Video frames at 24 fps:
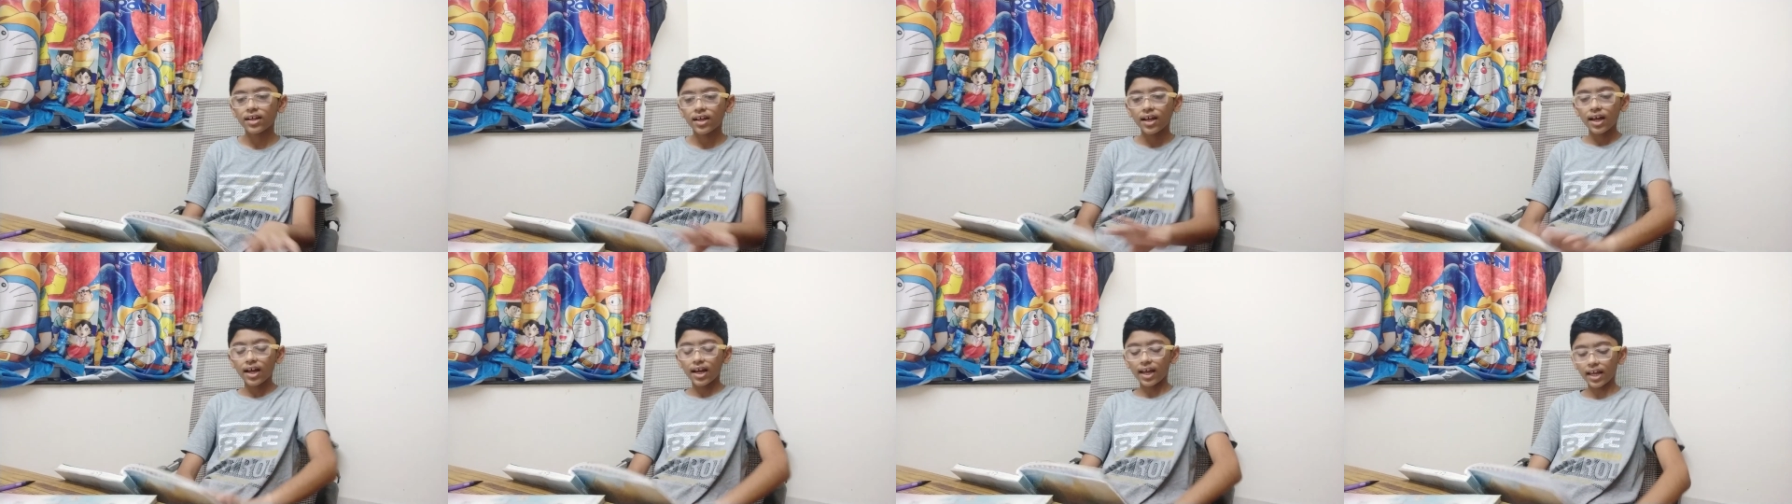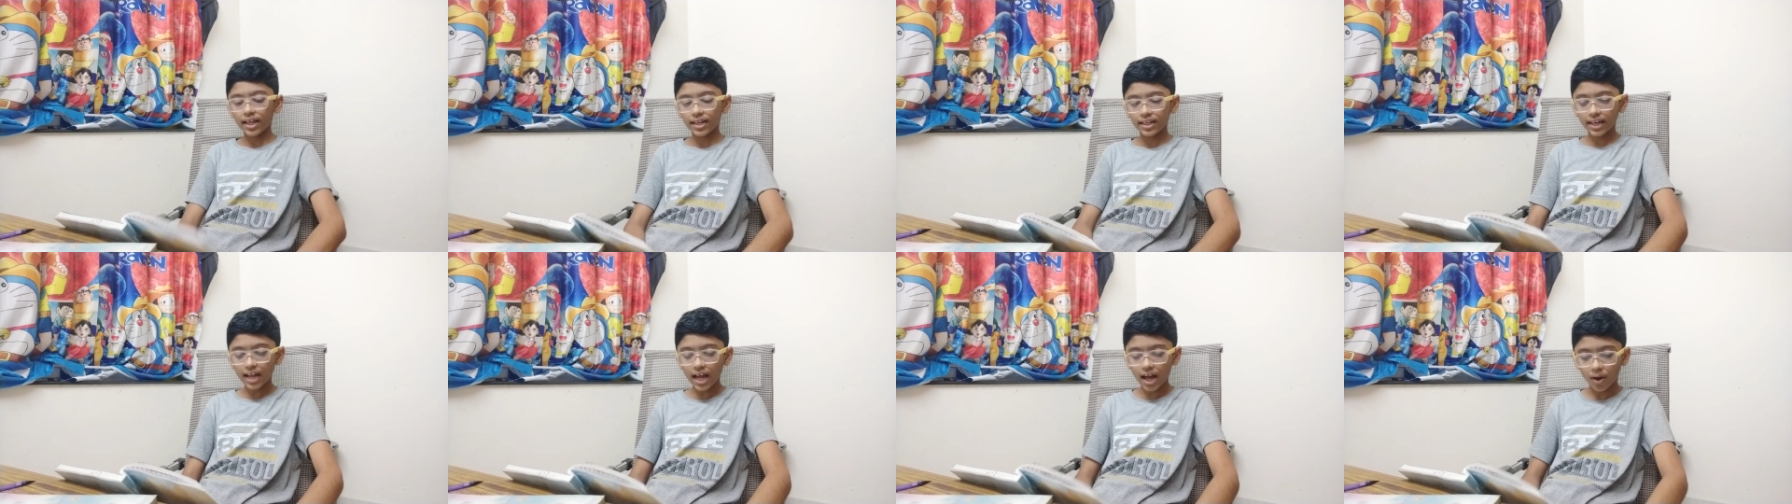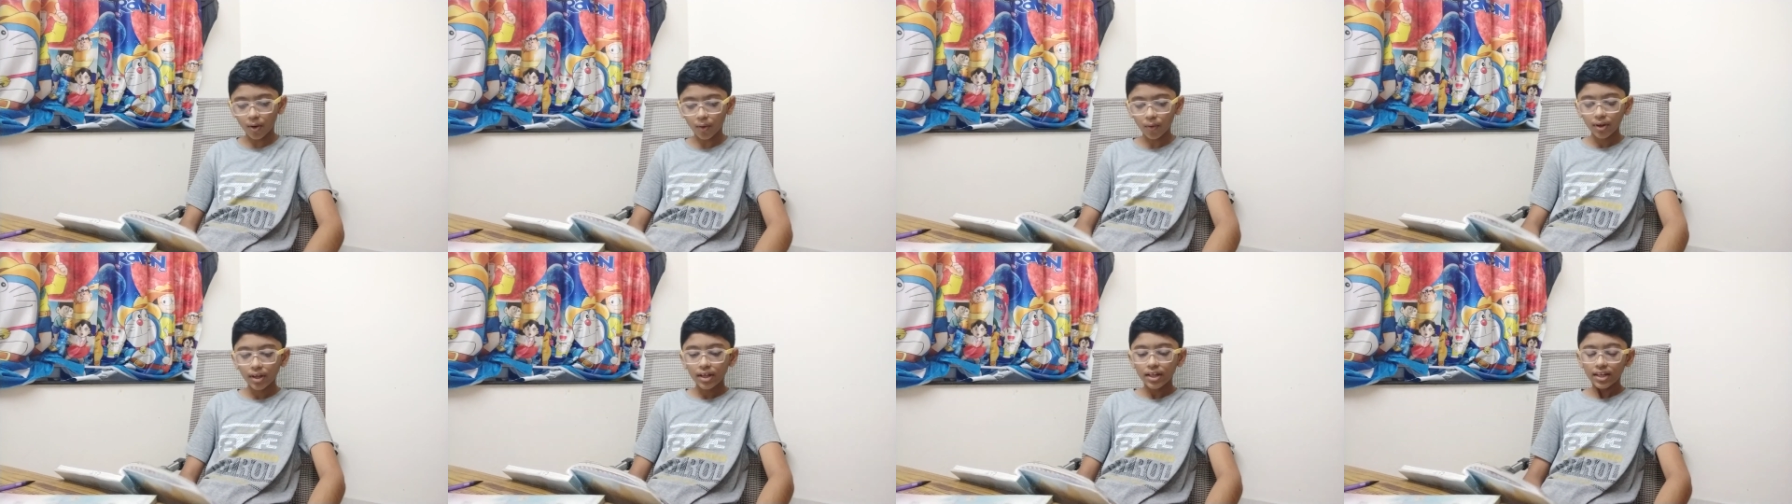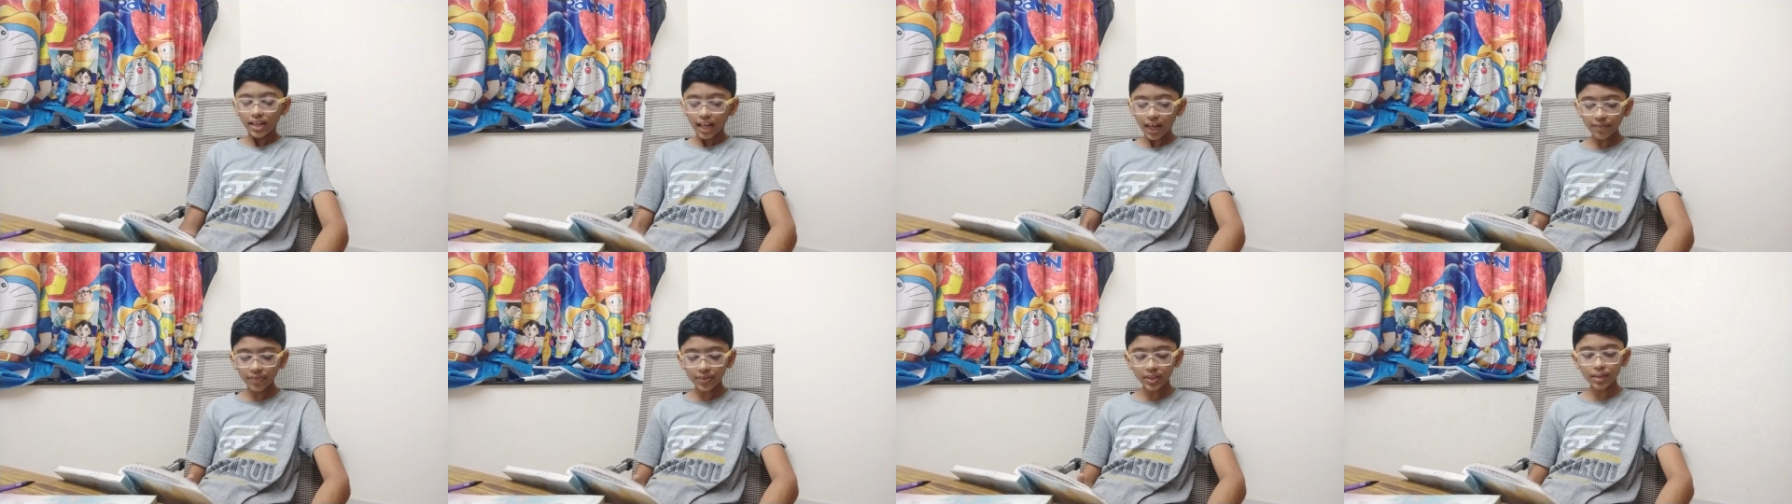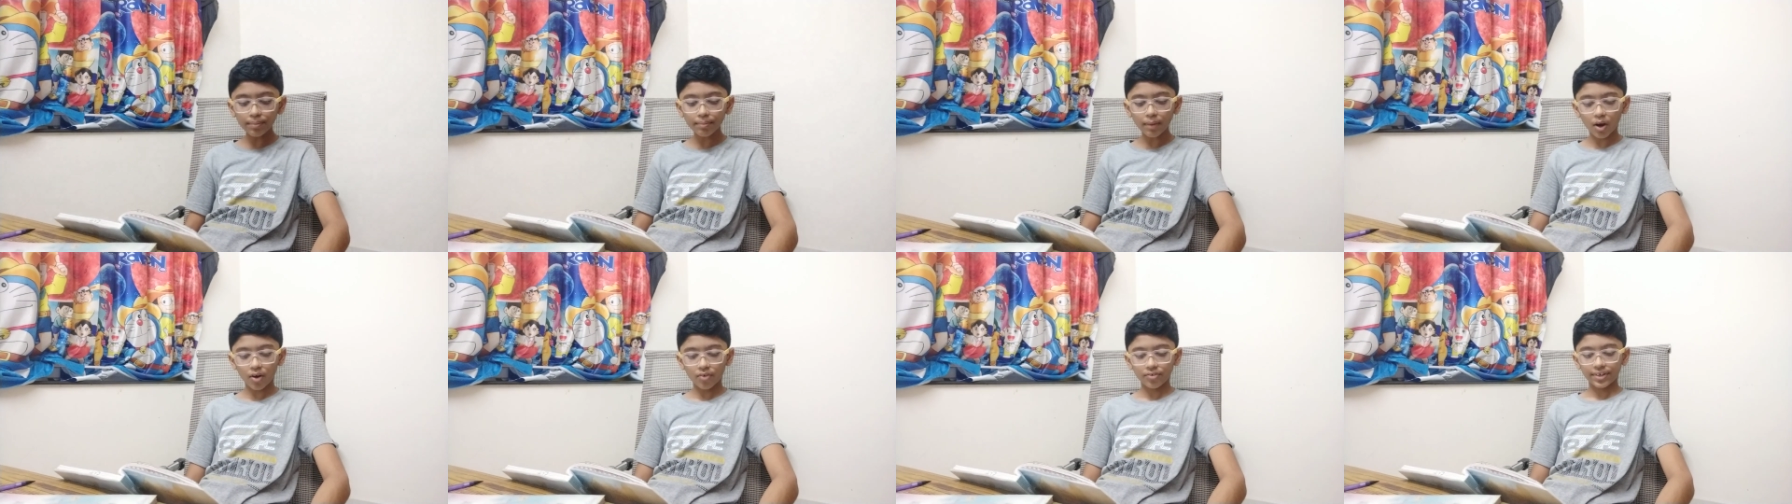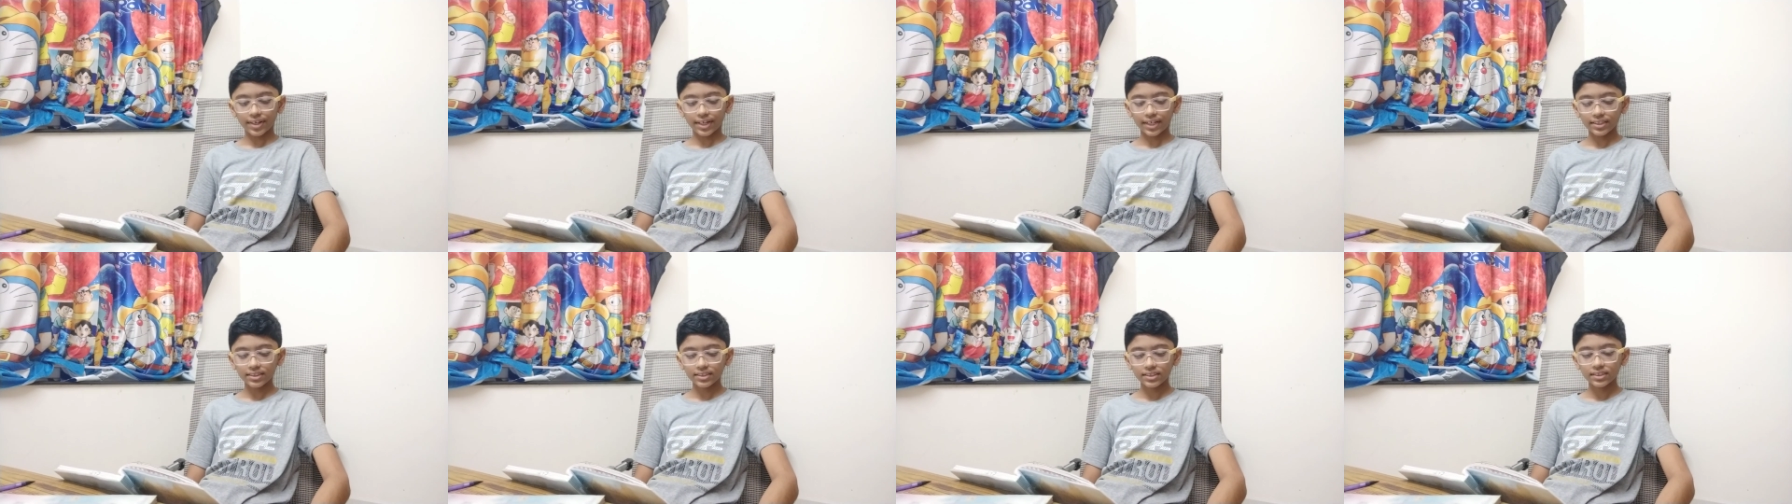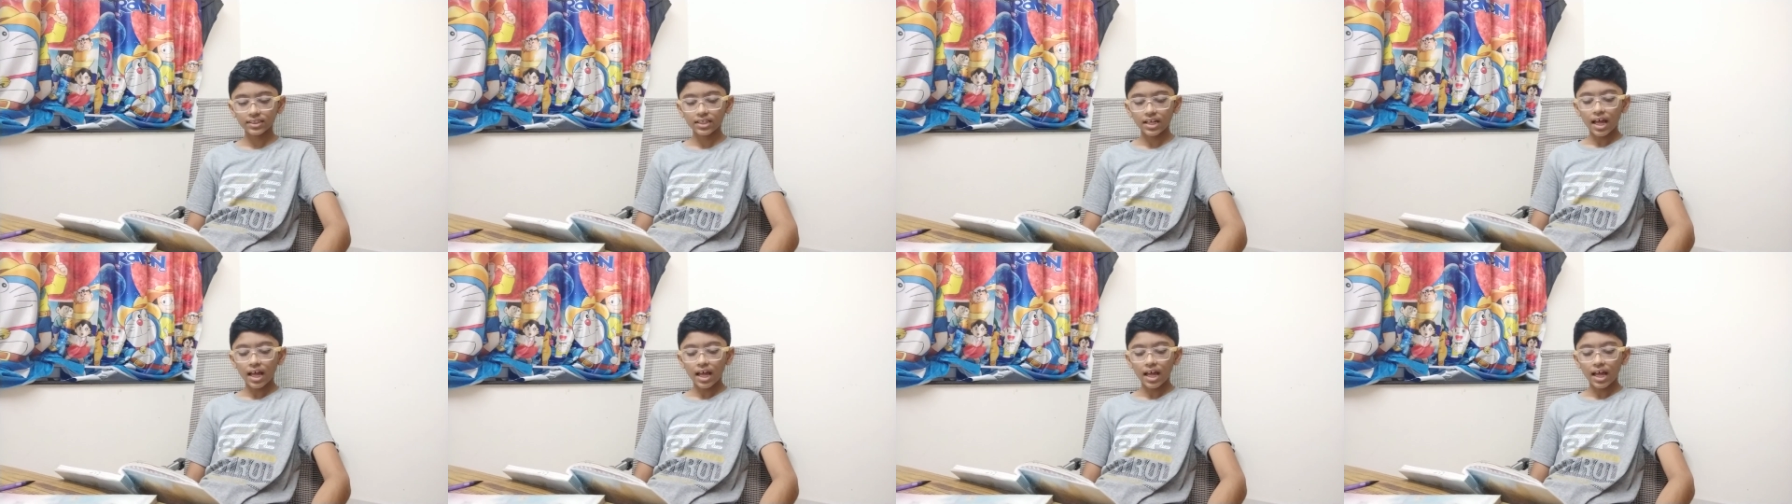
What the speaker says: And now, Latin mountains.